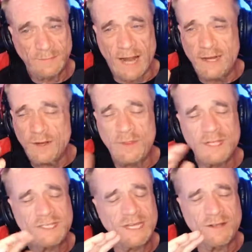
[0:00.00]
I know
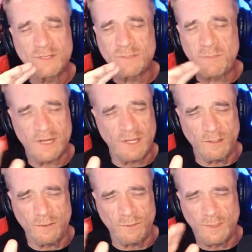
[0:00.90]
that sounds
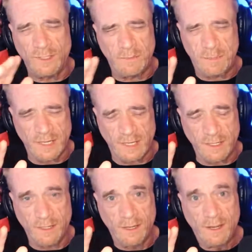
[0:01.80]
picayune, nitpicky,